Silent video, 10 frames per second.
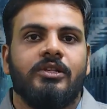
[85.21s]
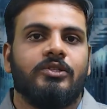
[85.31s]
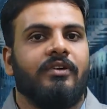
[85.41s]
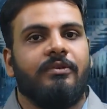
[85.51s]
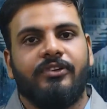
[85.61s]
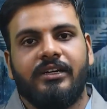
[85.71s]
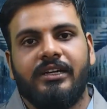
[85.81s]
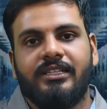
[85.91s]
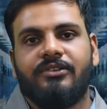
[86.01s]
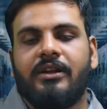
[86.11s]
So from
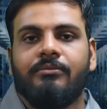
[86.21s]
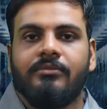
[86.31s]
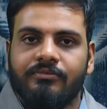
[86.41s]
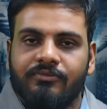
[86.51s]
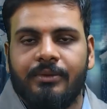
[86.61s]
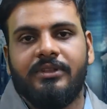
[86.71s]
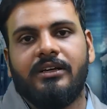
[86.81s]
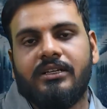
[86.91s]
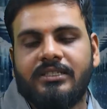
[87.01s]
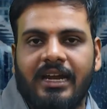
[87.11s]
furnace, from
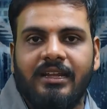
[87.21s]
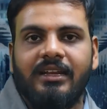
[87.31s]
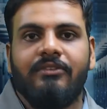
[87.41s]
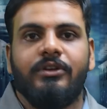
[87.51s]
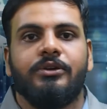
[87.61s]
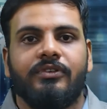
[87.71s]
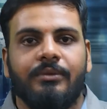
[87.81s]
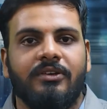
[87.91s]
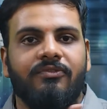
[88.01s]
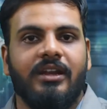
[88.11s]
the starting level to
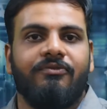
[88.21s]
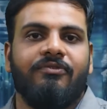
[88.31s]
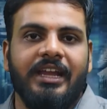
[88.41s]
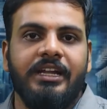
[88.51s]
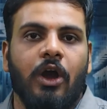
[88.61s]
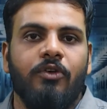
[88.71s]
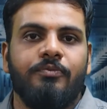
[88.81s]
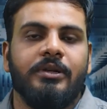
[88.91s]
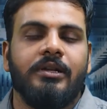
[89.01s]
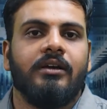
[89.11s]
from the find
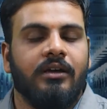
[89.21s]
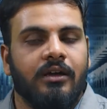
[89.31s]
output